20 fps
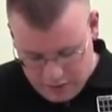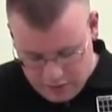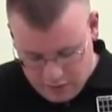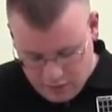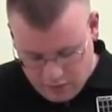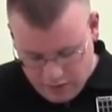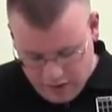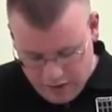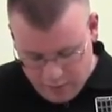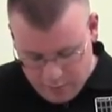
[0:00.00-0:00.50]
A
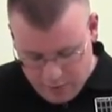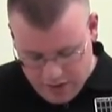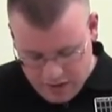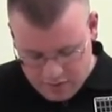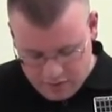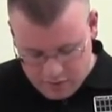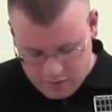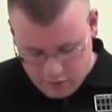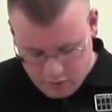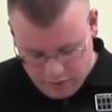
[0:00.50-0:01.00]
lot of
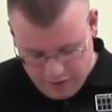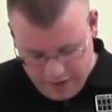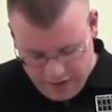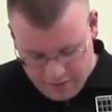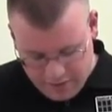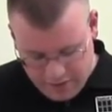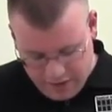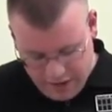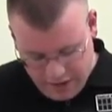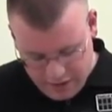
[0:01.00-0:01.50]
pants don't
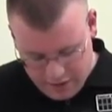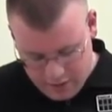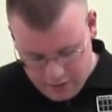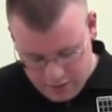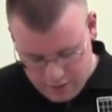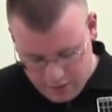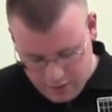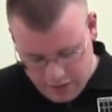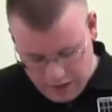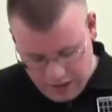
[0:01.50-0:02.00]
have that,
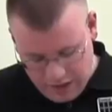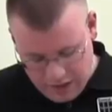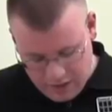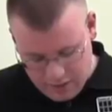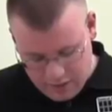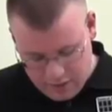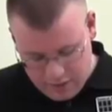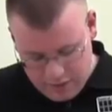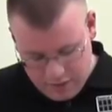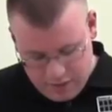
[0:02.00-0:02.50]

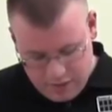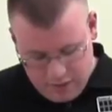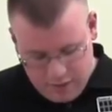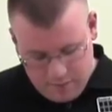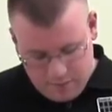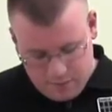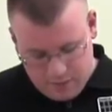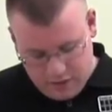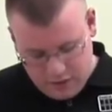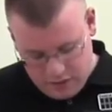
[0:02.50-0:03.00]
and
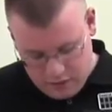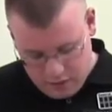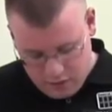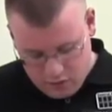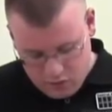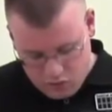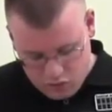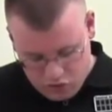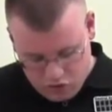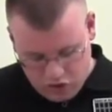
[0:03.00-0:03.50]

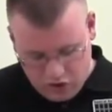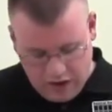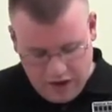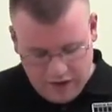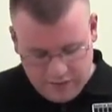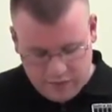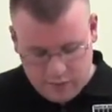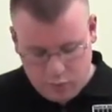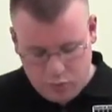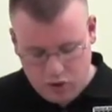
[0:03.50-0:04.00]
so you
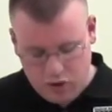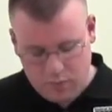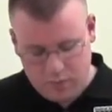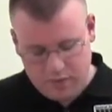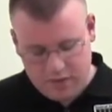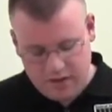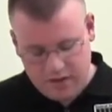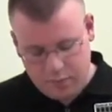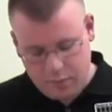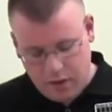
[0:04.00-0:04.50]
have to put them
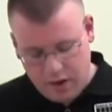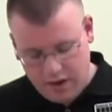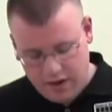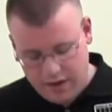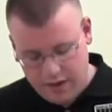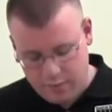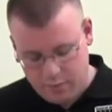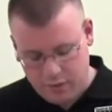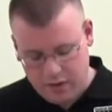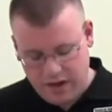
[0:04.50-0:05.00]
in this
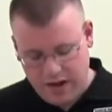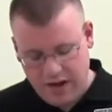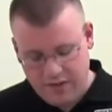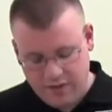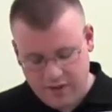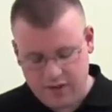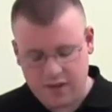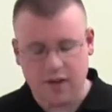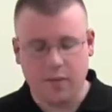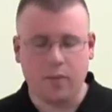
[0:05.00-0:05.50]
pocket, but
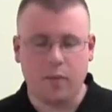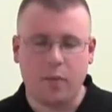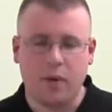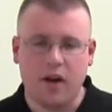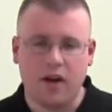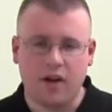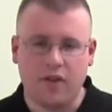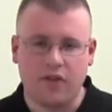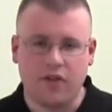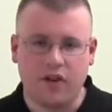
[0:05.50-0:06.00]
having a separate
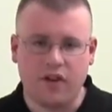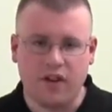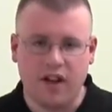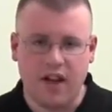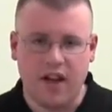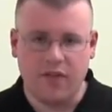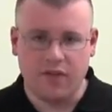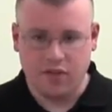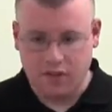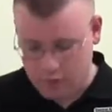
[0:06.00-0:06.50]
pocket for your
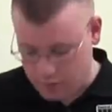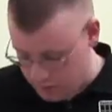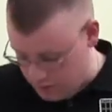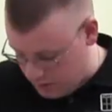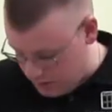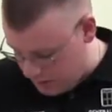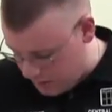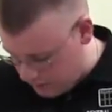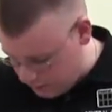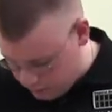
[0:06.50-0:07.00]
knife is a
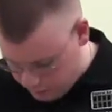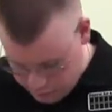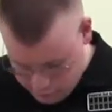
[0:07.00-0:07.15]
very nice